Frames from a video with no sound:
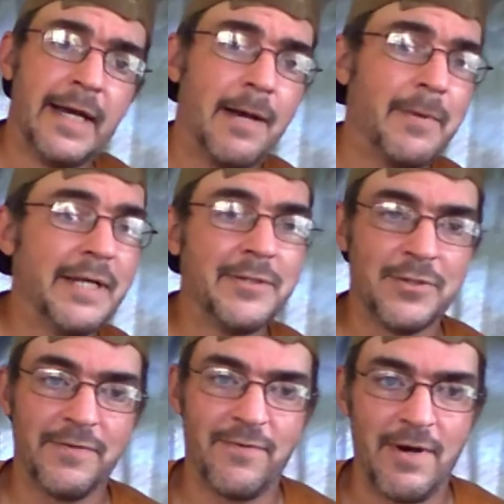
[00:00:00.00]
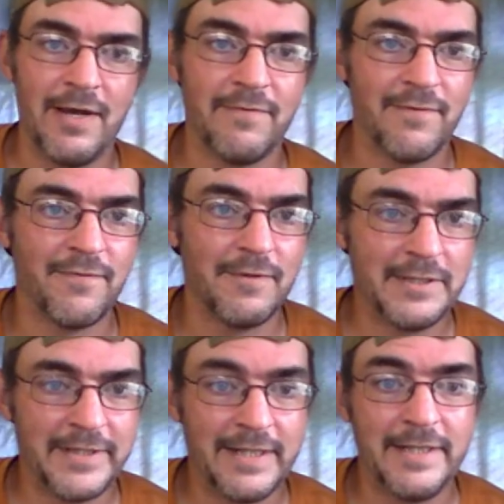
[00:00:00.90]
I mean, it took forever for
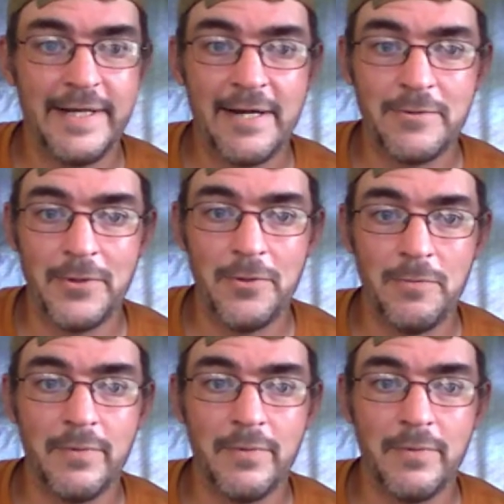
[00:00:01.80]
this thing to download,